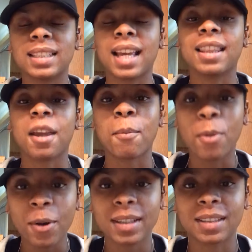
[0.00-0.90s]
and the
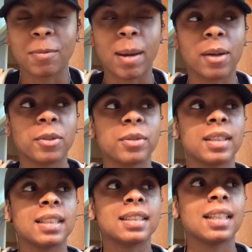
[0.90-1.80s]
importance of
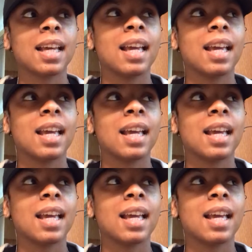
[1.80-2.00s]
boundaries